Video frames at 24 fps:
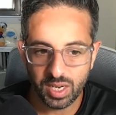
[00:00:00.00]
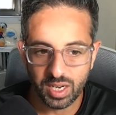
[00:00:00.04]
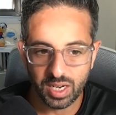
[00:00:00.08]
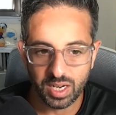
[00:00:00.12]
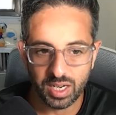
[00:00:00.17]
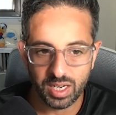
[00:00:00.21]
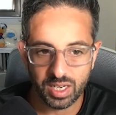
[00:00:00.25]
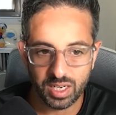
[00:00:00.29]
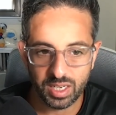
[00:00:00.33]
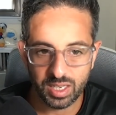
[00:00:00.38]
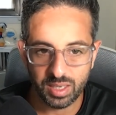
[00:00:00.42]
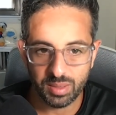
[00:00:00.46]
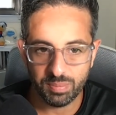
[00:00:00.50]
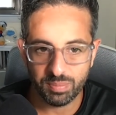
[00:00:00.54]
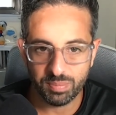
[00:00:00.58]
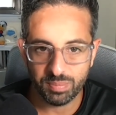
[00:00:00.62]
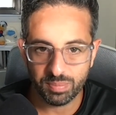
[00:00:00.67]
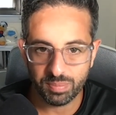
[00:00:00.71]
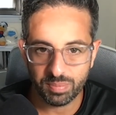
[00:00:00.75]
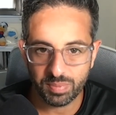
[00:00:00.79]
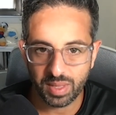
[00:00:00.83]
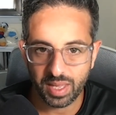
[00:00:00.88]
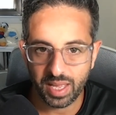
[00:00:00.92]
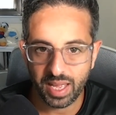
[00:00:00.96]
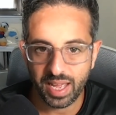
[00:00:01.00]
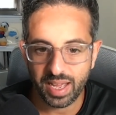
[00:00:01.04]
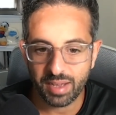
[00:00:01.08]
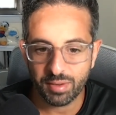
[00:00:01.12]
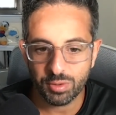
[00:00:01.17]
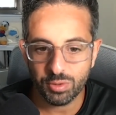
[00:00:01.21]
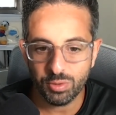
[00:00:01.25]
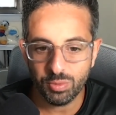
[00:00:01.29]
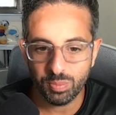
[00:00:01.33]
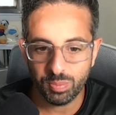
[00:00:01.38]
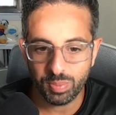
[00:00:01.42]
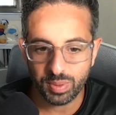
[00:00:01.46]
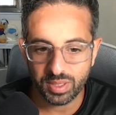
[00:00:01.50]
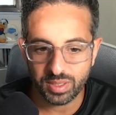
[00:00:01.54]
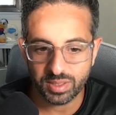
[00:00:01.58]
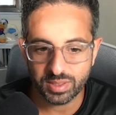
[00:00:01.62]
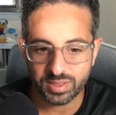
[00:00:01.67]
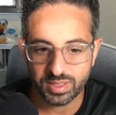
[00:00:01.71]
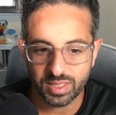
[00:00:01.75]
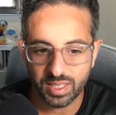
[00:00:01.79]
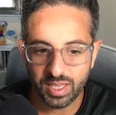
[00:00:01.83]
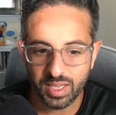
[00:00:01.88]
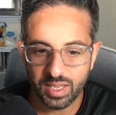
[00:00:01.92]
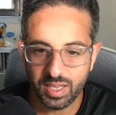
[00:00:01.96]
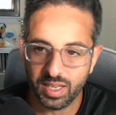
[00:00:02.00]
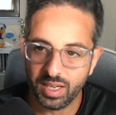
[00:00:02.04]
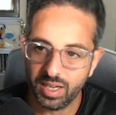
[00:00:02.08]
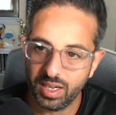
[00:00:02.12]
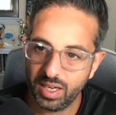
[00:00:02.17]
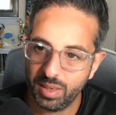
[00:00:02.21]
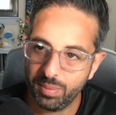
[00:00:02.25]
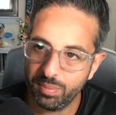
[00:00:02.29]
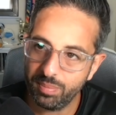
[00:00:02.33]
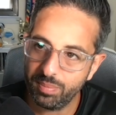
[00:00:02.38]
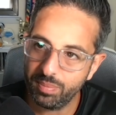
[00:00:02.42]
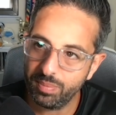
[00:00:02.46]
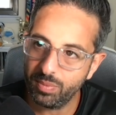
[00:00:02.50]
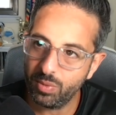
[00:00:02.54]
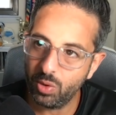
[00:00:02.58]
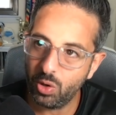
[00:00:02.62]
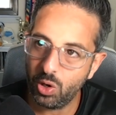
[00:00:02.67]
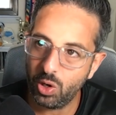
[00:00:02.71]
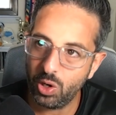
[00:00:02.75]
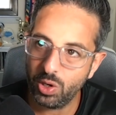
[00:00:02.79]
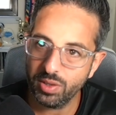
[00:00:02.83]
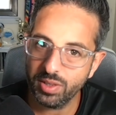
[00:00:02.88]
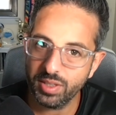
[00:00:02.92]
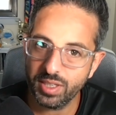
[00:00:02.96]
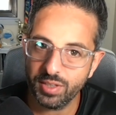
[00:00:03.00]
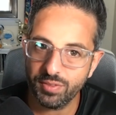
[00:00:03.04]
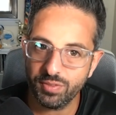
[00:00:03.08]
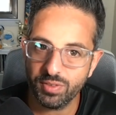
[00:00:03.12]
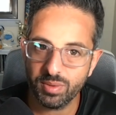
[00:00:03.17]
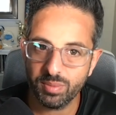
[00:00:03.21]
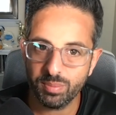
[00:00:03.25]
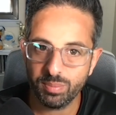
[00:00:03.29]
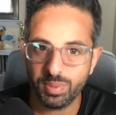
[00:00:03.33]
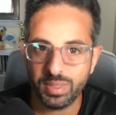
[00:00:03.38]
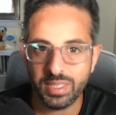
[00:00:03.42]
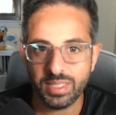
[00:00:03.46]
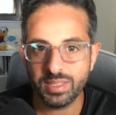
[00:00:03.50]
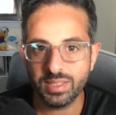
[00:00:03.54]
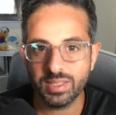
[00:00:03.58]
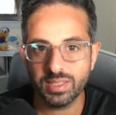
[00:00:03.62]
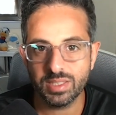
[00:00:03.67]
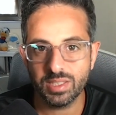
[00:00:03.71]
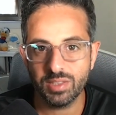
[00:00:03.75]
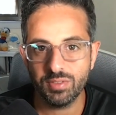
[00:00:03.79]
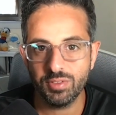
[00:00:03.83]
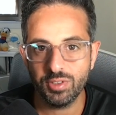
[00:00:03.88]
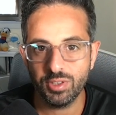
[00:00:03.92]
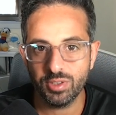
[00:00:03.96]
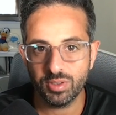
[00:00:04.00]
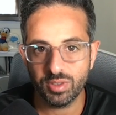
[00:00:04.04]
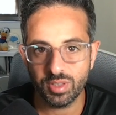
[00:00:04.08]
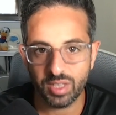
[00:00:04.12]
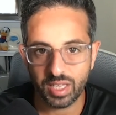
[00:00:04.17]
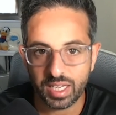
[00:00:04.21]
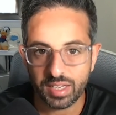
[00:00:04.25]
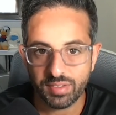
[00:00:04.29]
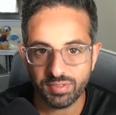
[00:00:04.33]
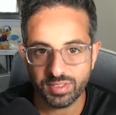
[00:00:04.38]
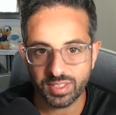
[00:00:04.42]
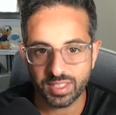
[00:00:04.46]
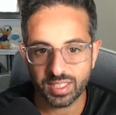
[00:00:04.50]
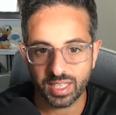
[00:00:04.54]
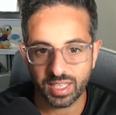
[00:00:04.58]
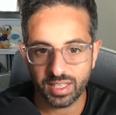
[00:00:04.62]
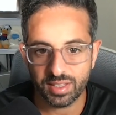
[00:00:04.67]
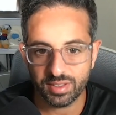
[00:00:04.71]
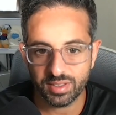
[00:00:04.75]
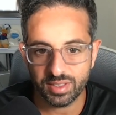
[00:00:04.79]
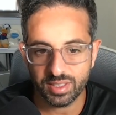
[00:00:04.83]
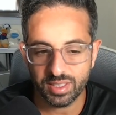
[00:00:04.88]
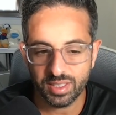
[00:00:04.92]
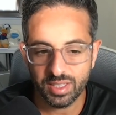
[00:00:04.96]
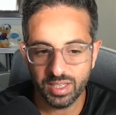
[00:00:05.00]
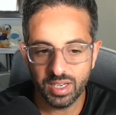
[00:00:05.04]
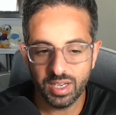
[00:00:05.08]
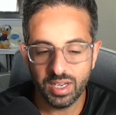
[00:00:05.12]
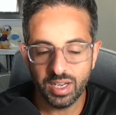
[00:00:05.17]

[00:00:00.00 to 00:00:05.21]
how you built all the different pieces of your life together,